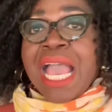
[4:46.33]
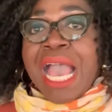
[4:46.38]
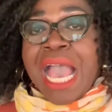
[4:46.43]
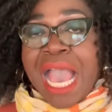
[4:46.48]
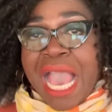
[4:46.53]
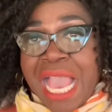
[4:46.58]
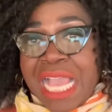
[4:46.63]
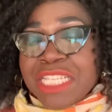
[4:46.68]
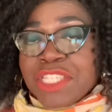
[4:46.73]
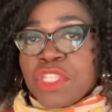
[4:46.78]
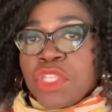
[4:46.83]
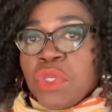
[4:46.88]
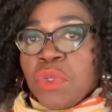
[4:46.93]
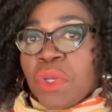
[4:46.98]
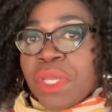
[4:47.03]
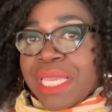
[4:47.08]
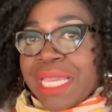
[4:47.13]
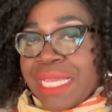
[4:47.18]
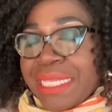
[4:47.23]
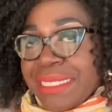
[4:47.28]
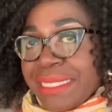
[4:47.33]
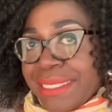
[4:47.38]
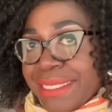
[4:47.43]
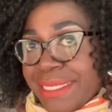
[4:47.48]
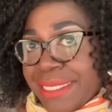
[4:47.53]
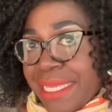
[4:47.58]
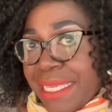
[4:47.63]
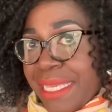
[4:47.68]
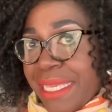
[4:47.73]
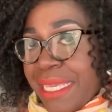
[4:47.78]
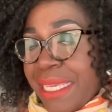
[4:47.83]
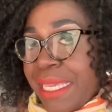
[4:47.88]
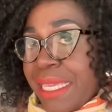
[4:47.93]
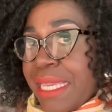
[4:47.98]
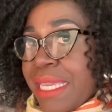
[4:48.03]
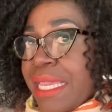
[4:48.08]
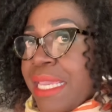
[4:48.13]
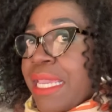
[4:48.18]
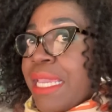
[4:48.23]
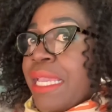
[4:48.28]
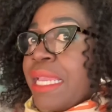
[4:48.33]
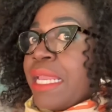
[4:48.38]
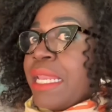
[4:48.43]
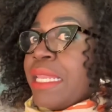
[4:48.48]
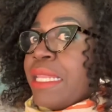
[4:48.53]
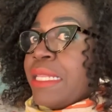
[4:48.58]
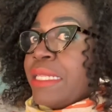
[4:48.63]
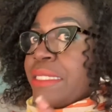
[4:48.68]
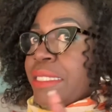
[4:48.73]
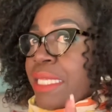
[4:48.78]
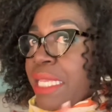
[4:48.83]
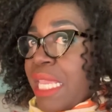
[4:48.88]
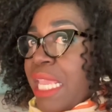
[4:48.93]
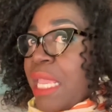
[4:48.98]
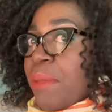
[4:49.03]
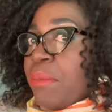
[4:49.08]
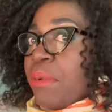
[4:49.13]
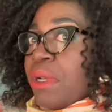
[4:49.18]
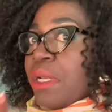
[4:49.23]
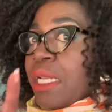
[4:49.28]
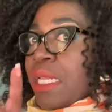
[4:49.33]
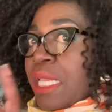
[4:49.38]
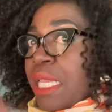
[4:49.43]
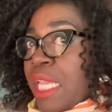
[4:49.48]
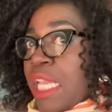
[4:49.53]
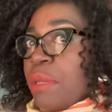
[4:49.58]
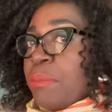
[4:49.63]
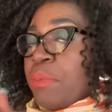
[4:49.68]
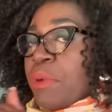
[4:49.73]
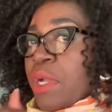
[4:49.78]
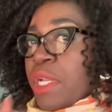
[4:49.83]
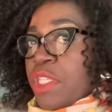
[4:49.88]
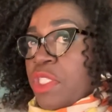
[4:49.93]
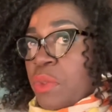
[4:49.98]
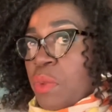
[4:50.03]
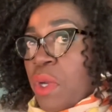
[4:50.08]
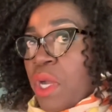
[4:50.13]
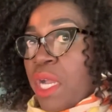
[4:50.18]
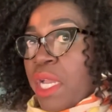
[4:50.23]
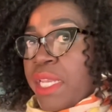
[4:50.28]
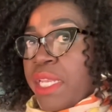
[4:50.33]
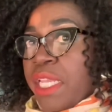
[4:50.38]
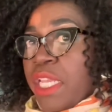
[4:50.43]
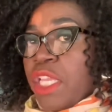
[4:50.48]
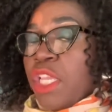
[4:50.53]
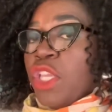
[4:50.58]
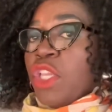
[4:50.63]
As you can see in table 8.1,